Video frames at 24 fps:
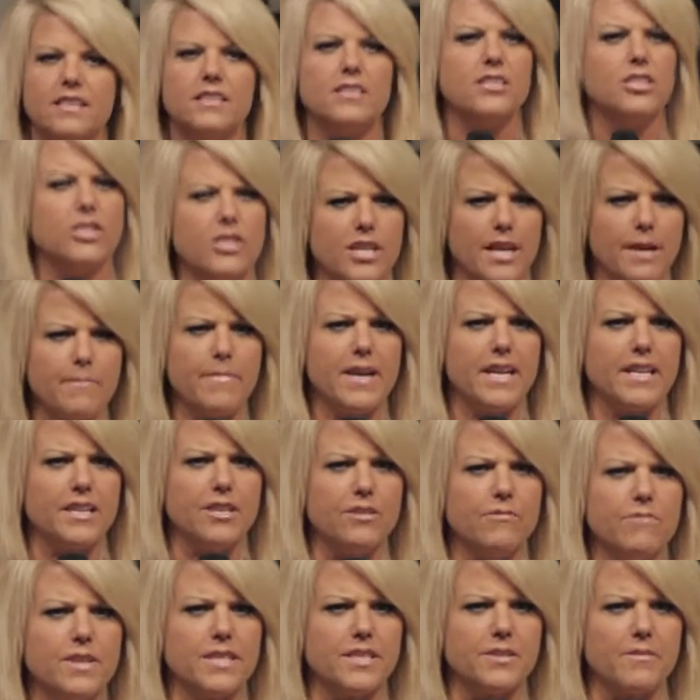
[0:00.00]
shame on
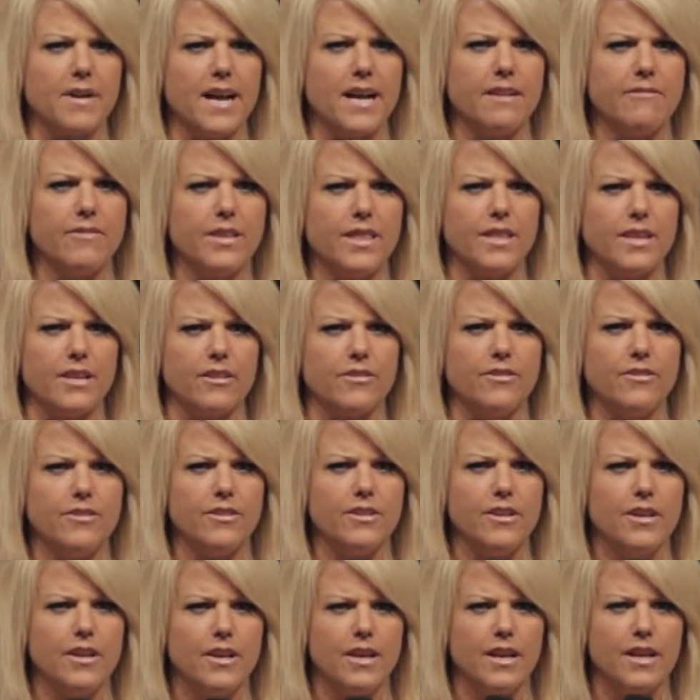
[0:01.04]
you, what's wrong with you?
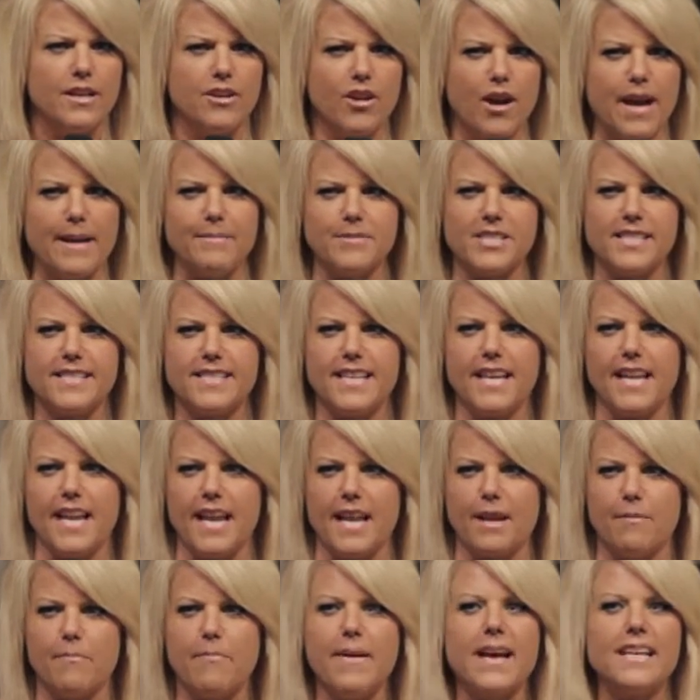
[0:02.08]
No, I'm just
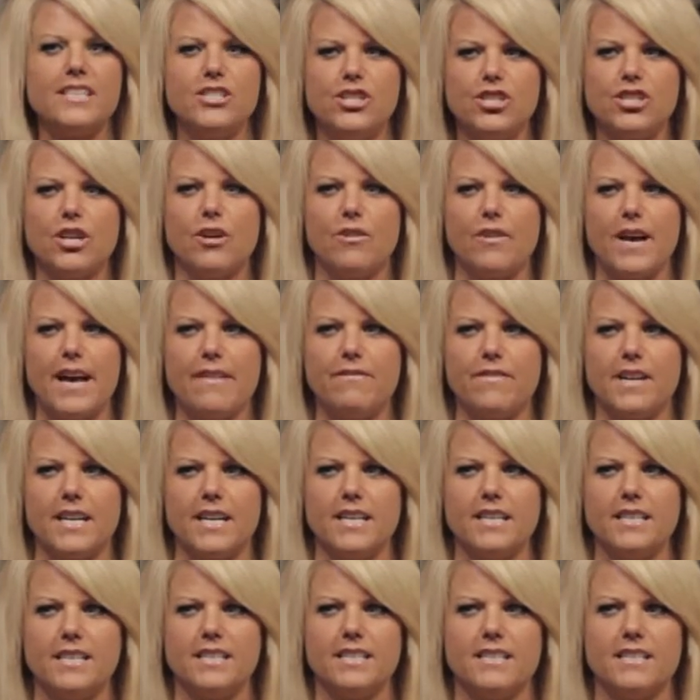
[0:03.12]
kidding. Best show
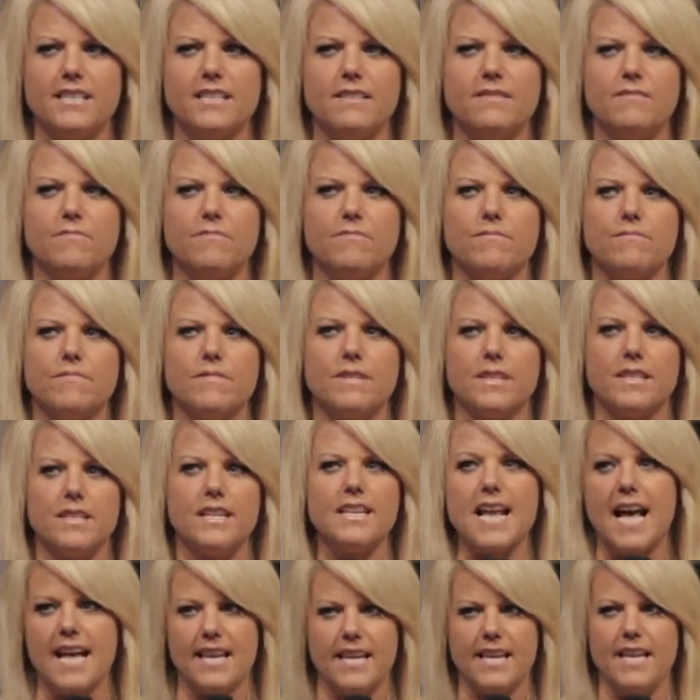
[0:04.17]
ever.
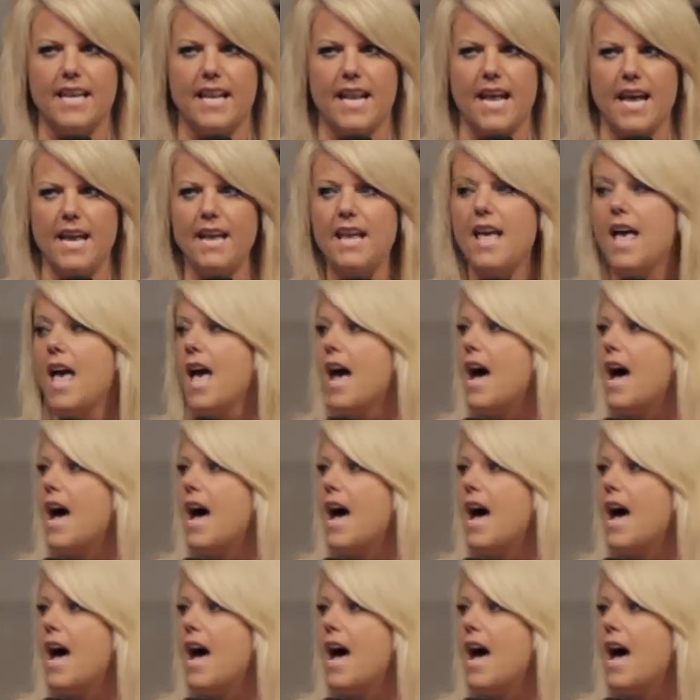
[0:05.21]
Not kidding.